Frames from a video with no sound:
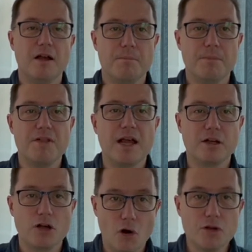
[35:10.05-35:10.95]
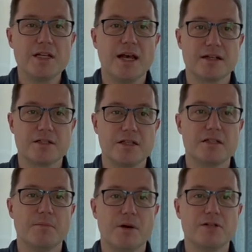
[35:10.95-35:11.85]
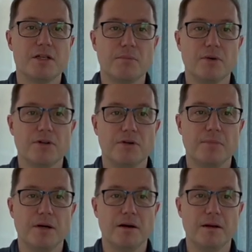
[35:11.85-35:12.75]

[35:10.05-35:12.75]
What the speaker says: but then context is the most important part.